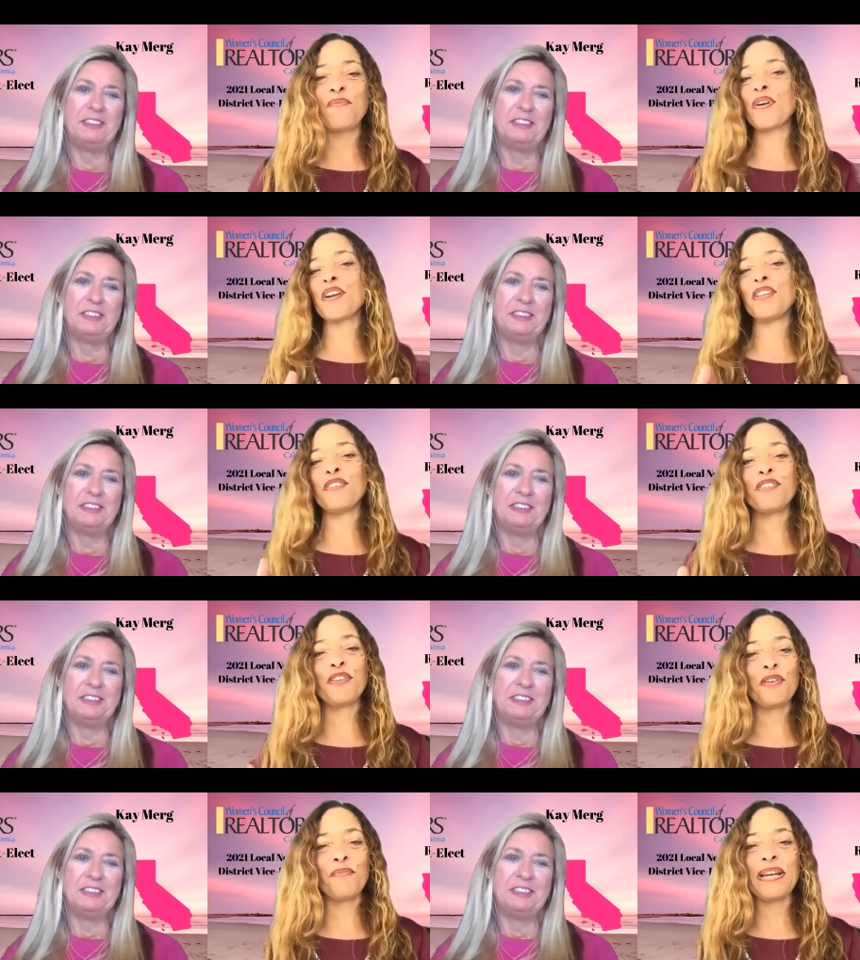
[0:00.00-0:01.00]
Speaker 1: Where do you
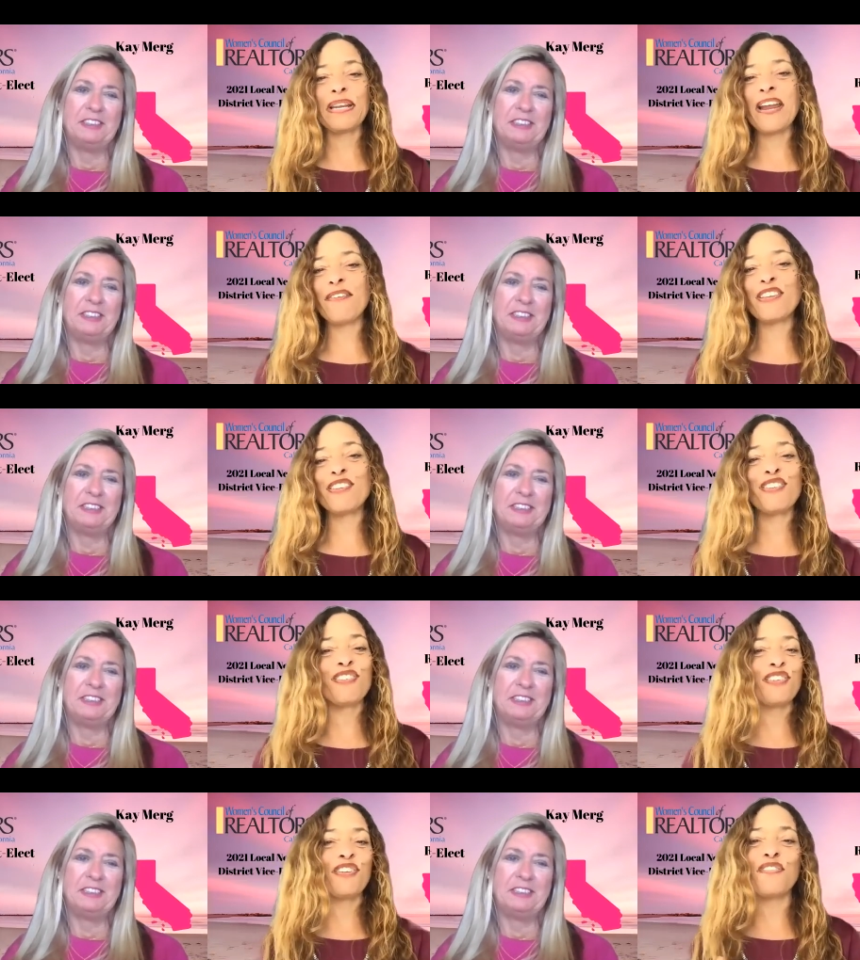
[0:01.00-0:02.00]
serve? What areas do you
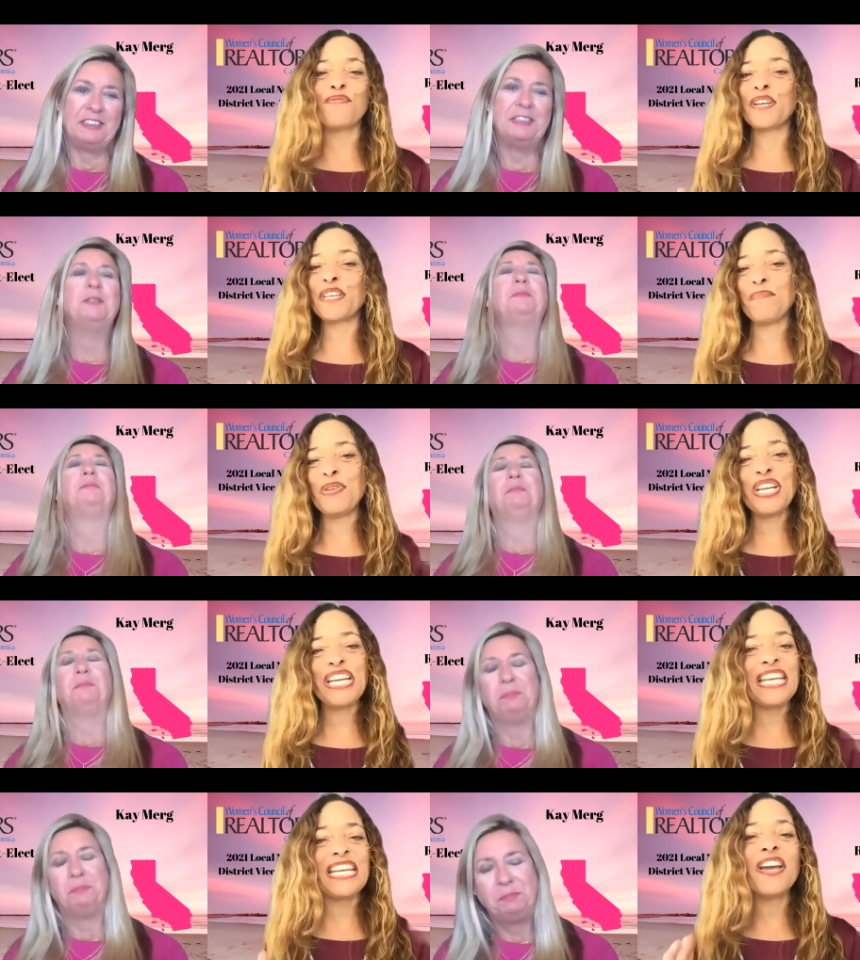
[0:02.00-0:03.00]
serve? What
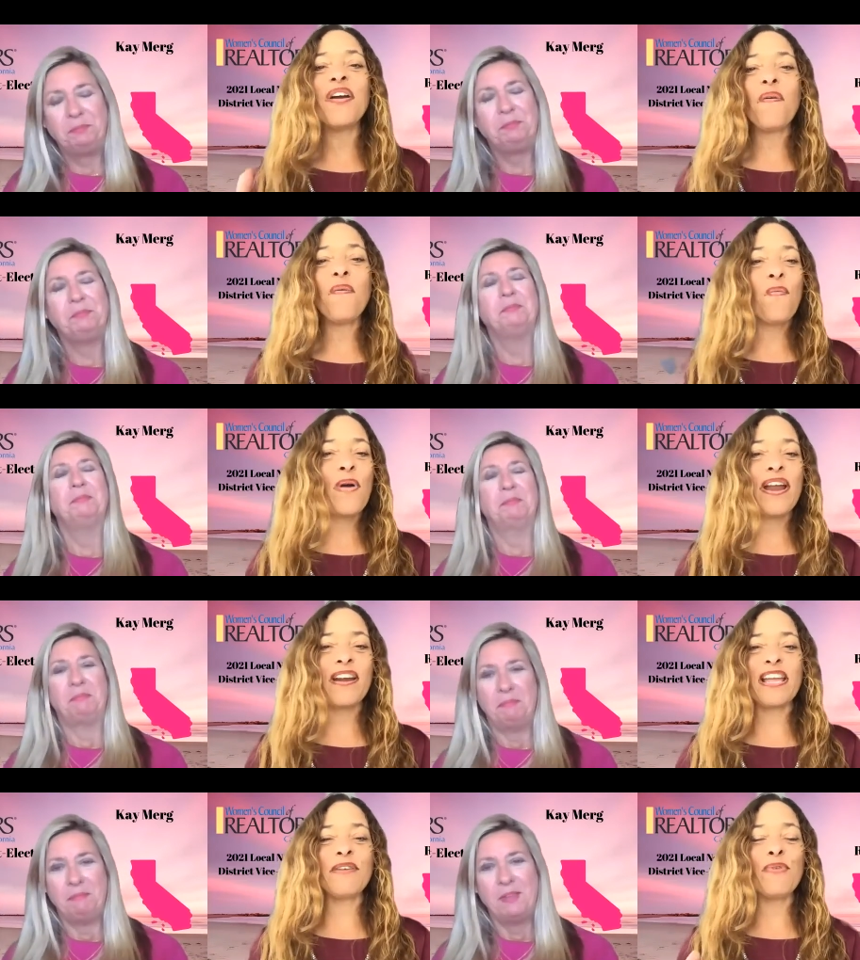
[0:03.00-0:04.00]
community?
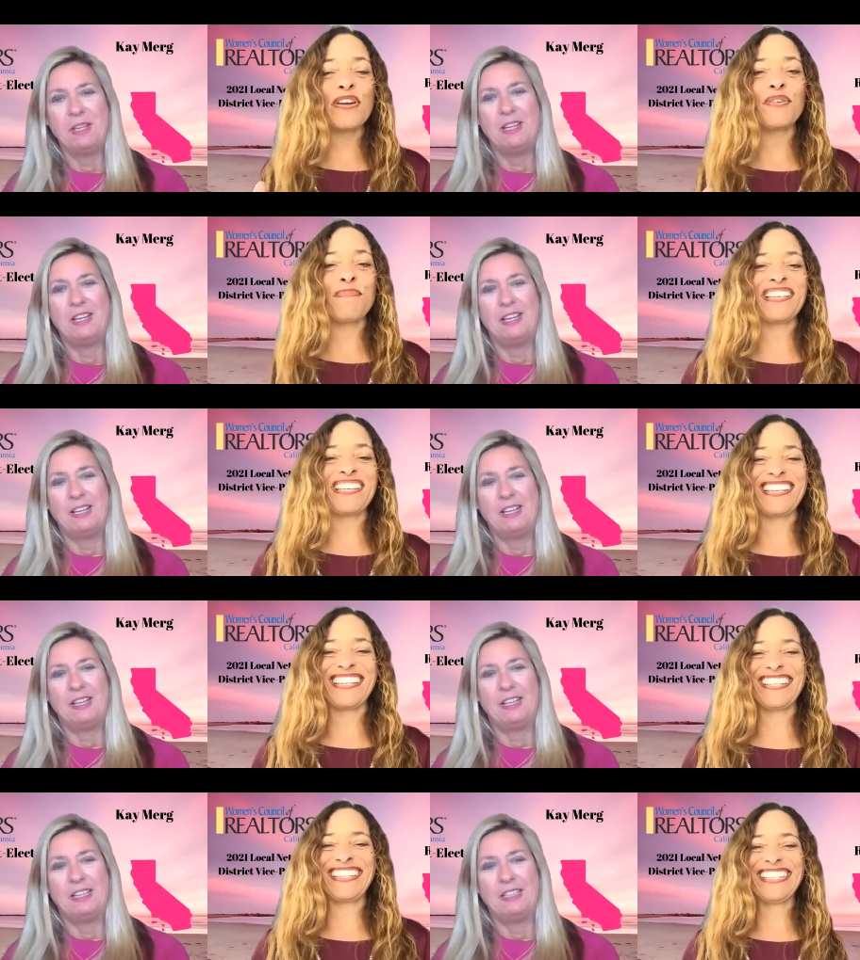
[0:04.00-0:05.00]
Where where's your
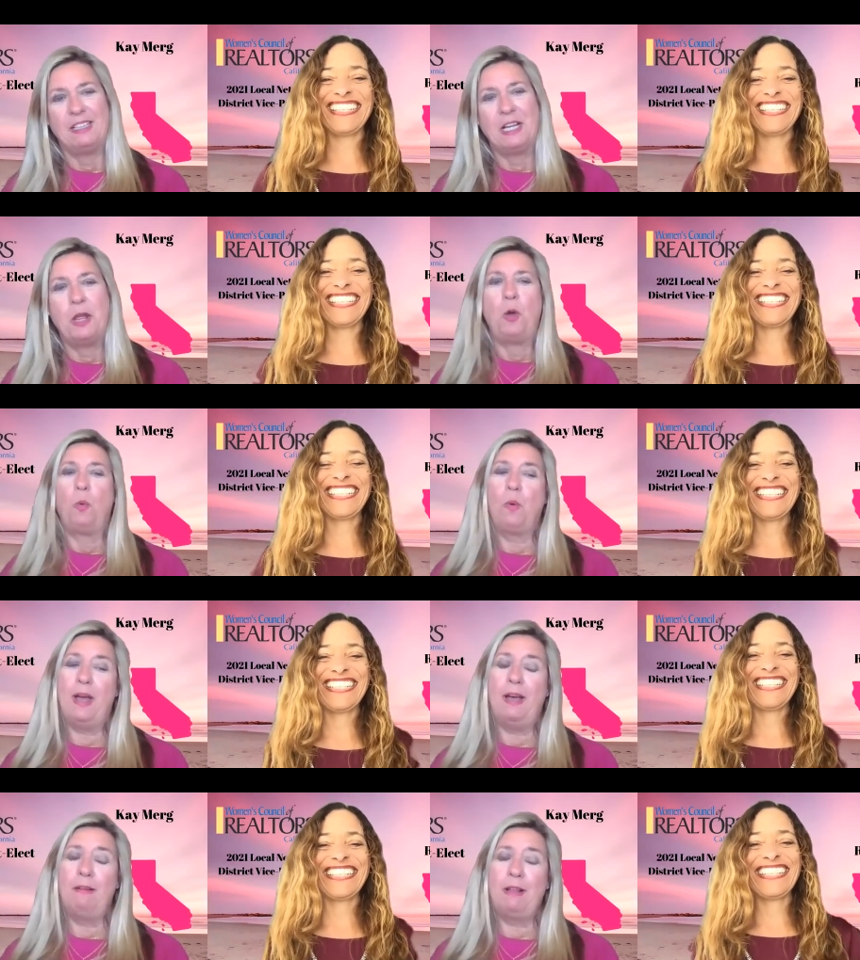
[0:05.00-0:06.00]
business?
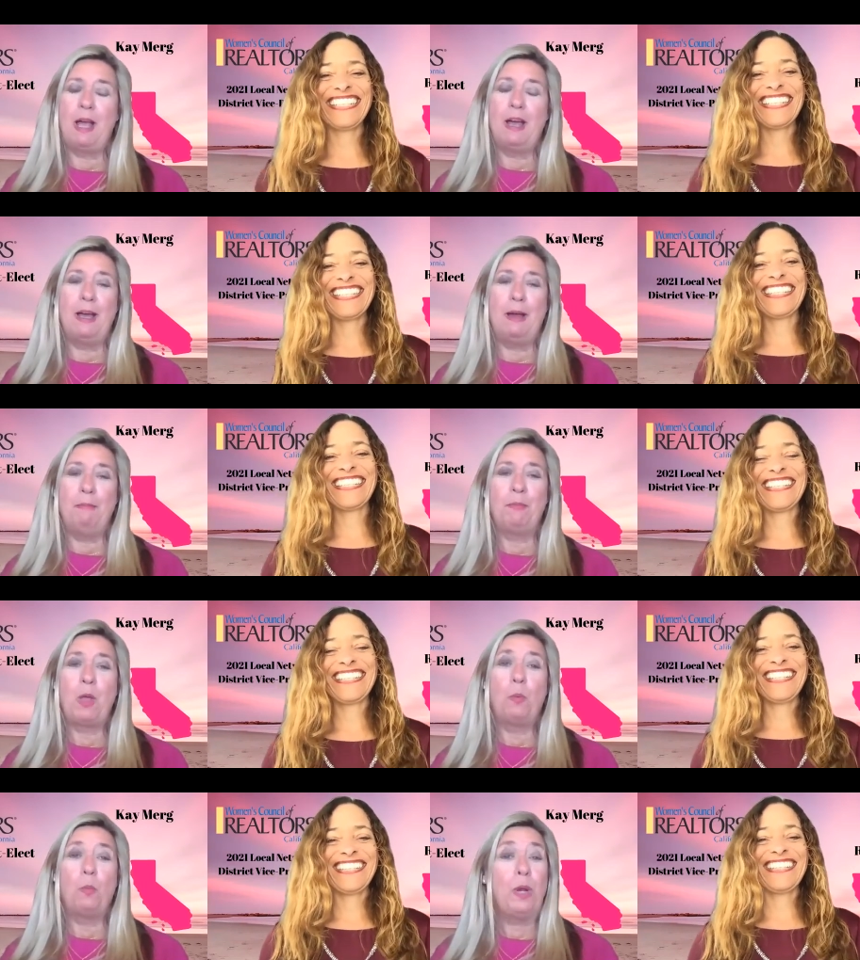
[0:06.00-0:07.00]
Speaker 2: Well,
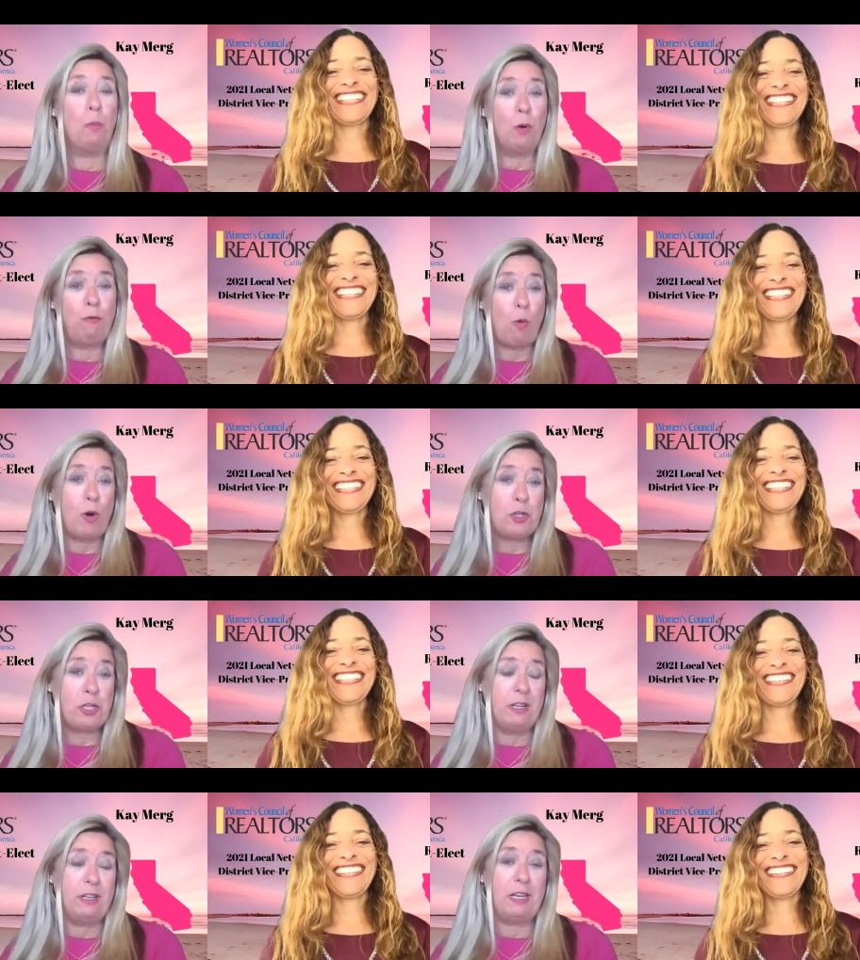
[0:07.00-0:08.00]
um, we were
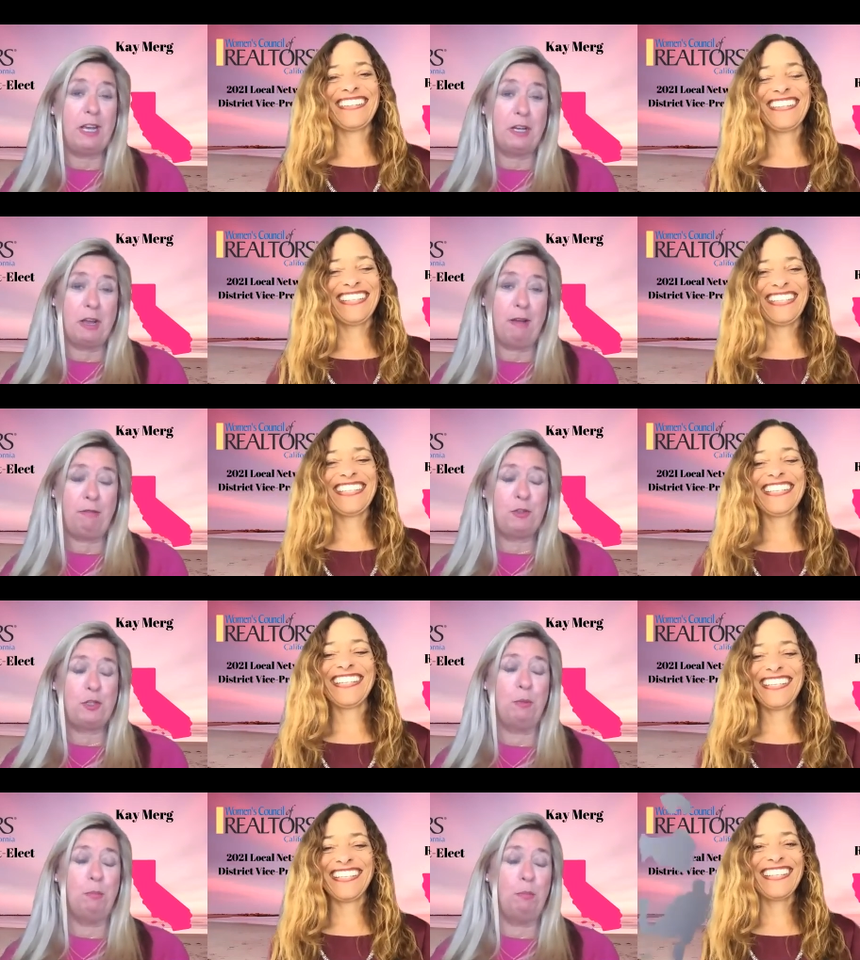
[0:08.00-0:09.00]
fortunate
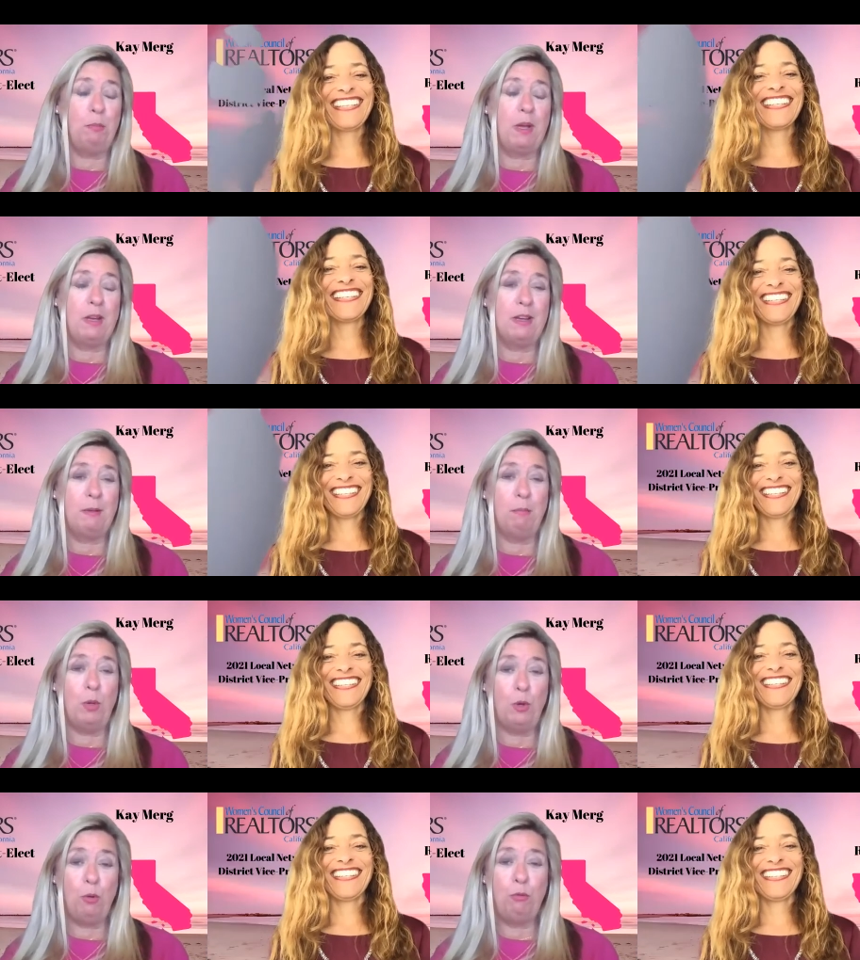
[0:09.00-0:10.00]
enough to uh,
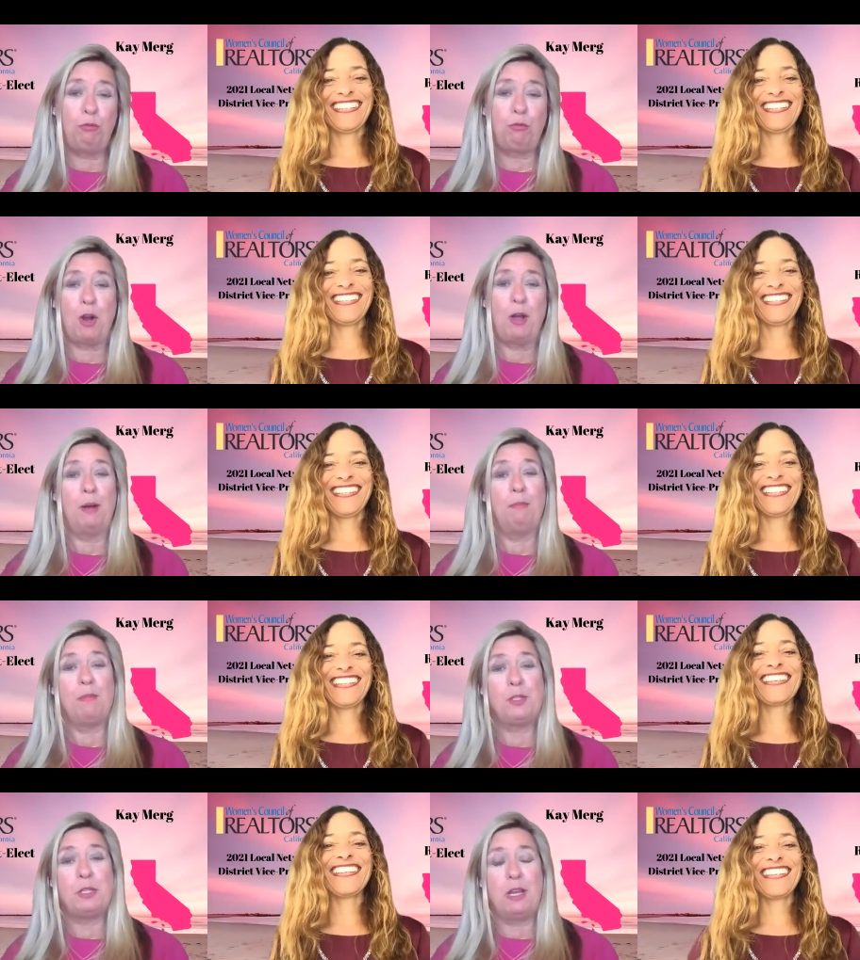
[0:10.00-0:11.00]
move from